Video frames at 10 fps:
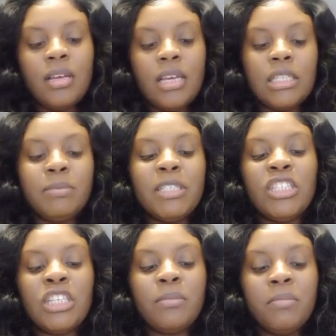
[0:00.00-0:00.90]

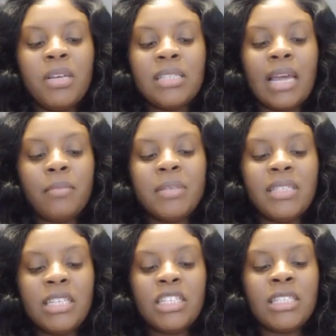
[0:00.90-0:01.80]
It's like
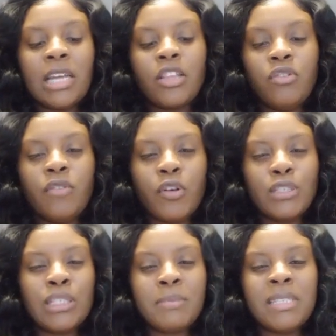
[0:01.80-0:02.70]
the
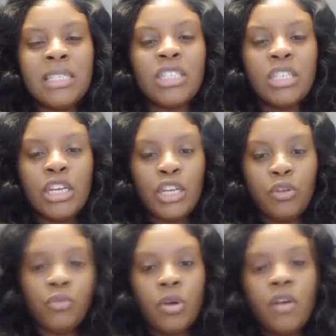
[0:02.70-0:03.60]
universe is positioning
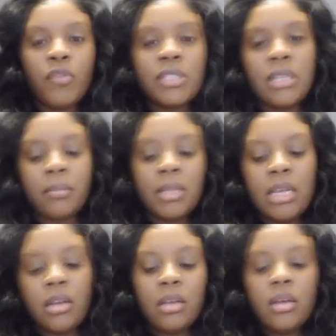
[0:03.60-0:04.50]
you for
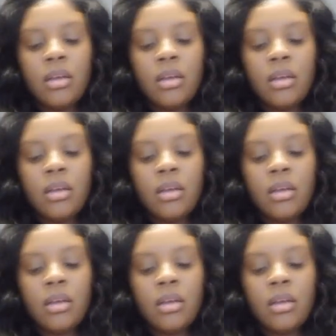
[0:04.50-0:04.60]
something,